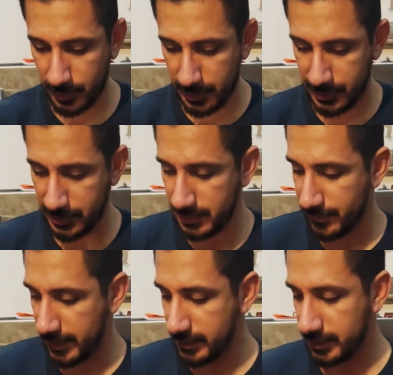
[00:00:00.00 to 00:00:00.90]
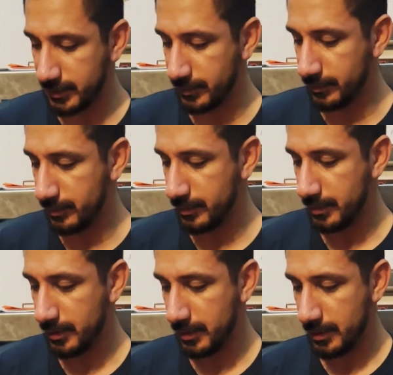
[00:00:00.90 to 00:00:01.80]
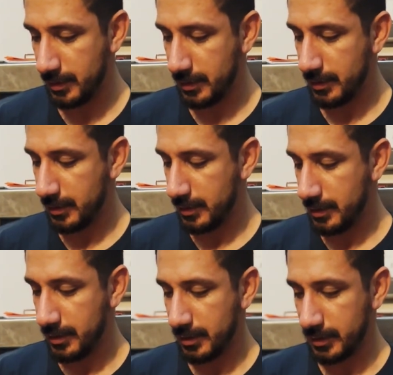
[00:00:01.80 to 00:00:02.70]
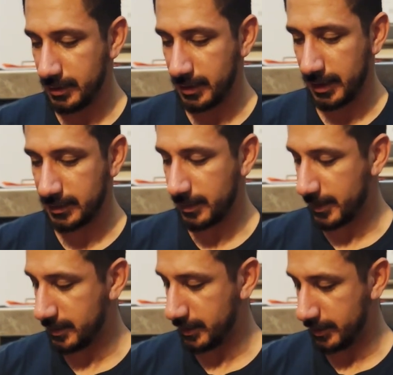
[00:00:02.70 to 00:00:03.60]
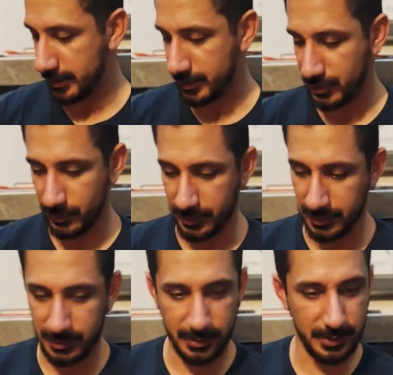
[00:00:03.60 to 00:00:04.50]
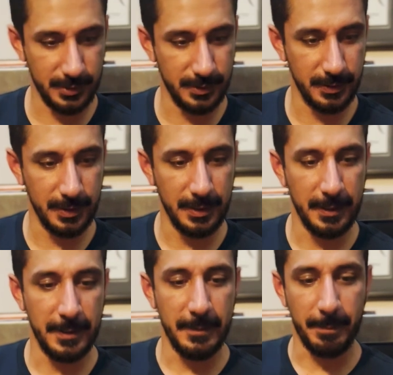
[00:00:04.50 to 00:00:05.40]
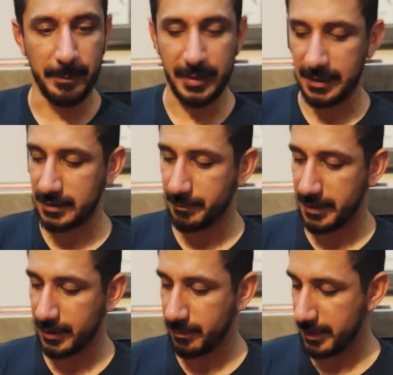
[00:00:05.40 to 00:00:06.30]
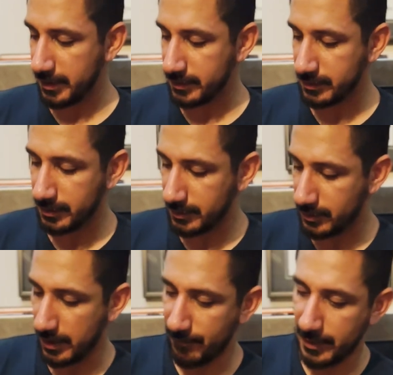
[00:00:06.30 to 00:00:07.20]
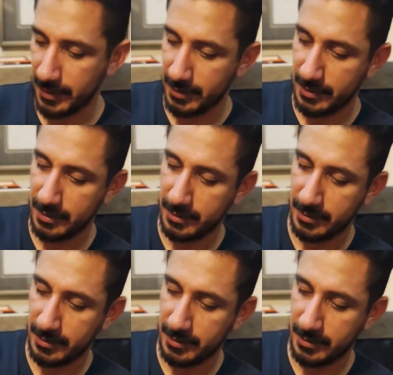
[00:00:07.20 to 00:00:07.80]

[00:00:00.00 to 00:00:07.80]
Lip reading: with her, she's feisty too. At least last time I seen her, she was. But that's the bigger male, so I figured